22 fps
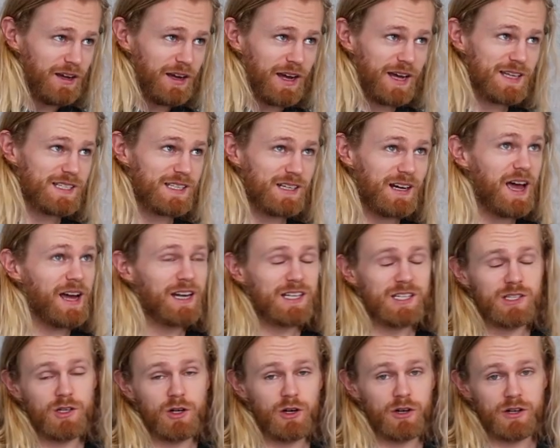As an
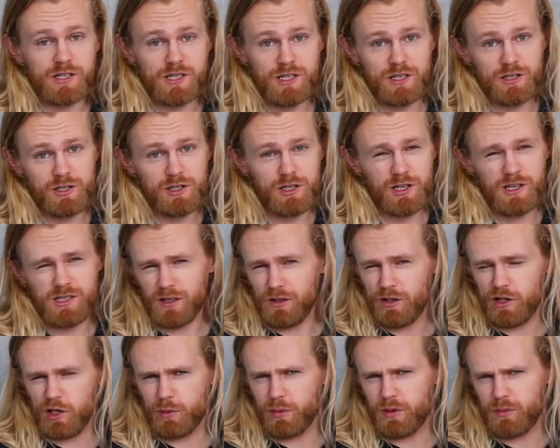ex-nurse, she's a
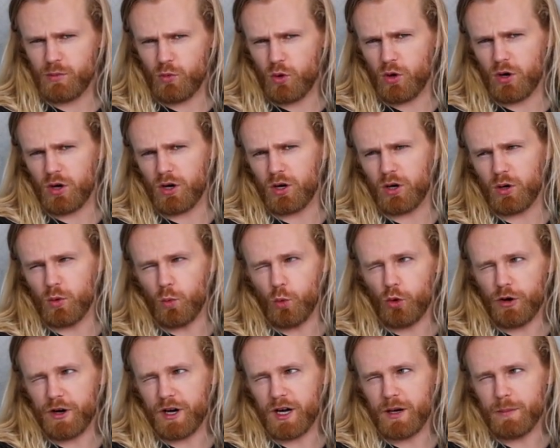little bit more
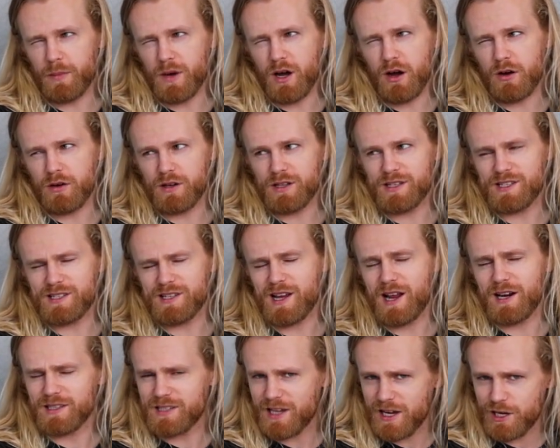worried about
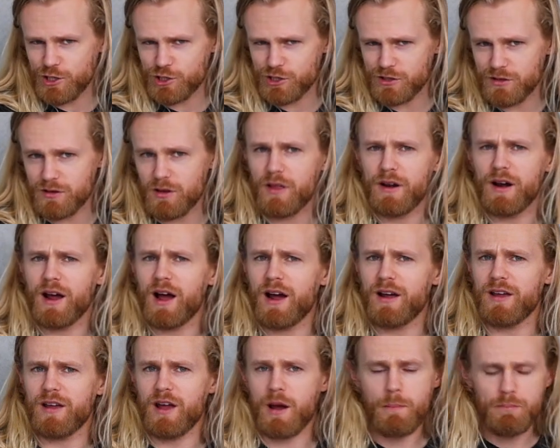sanitation than
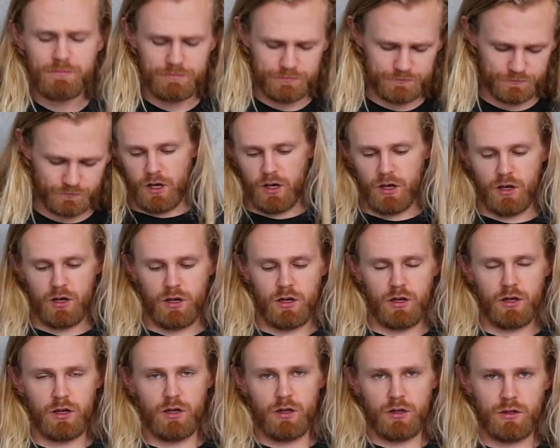I am.
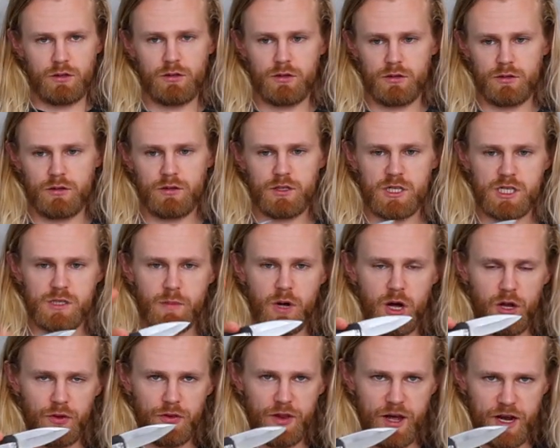A
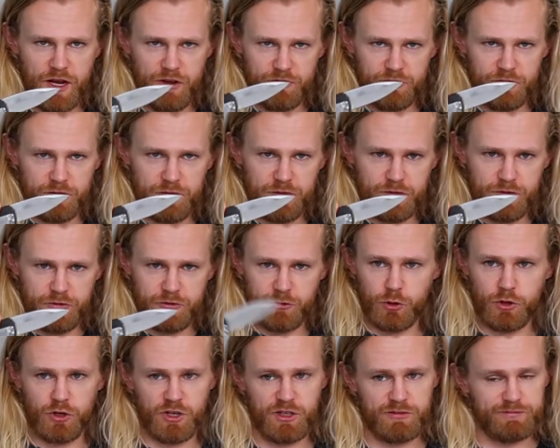small knife
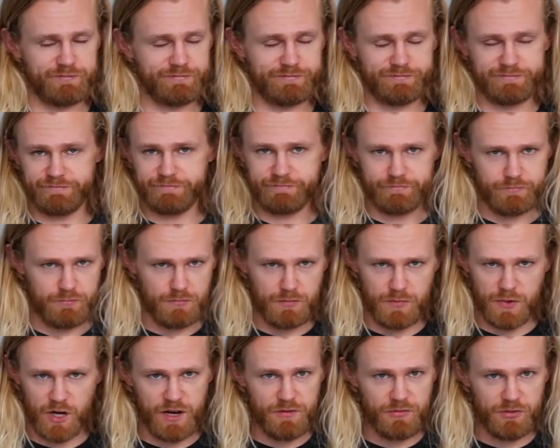for
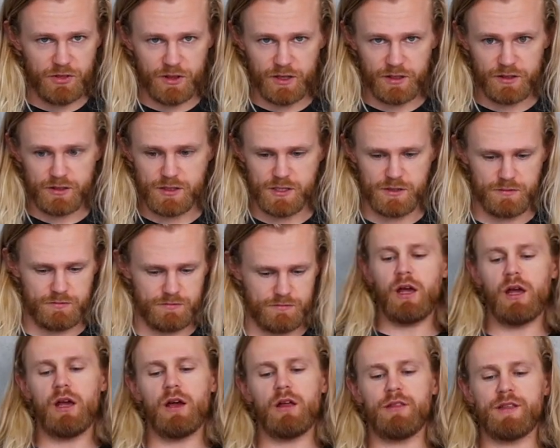knife things.
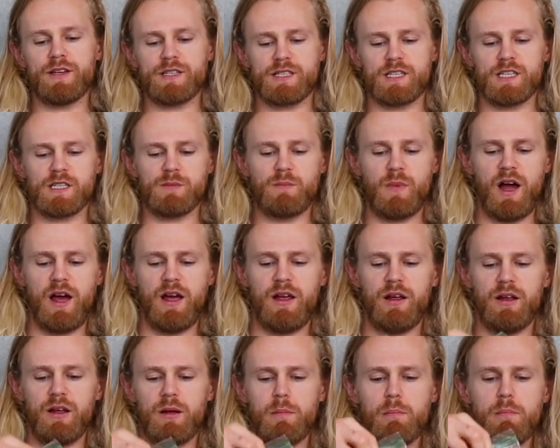And this is
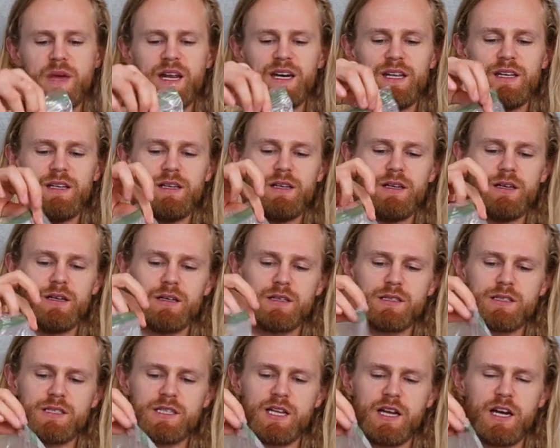my
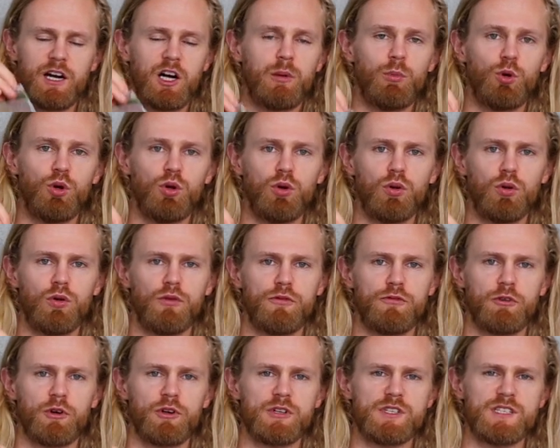mini terrible
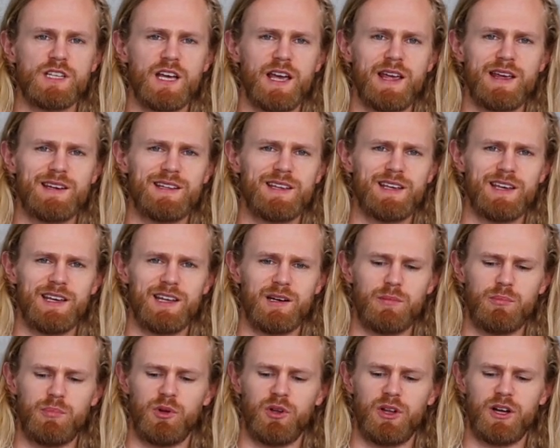first aid
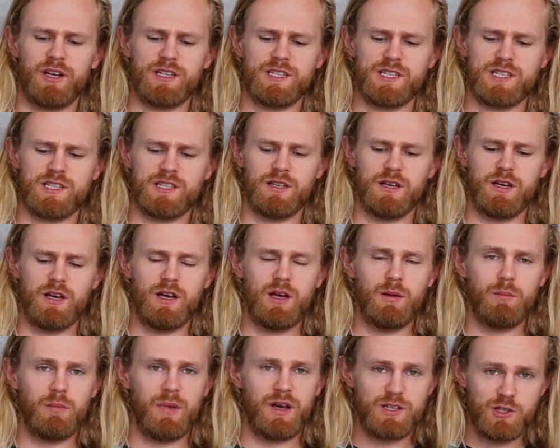kit plus
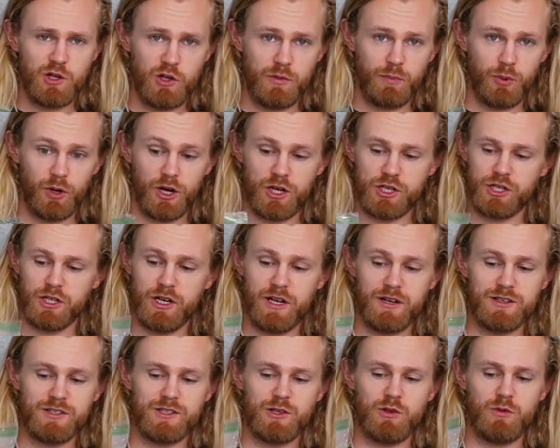my toothbrush
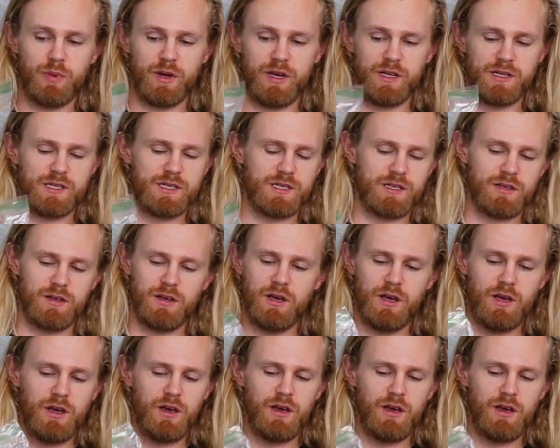and toothpaste.